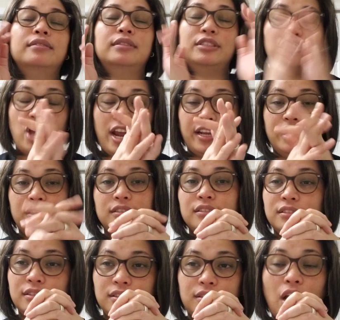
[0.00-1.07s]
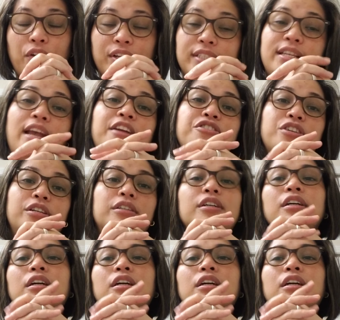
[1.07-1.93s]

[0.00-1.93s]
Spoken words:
in China, Southeast Asia,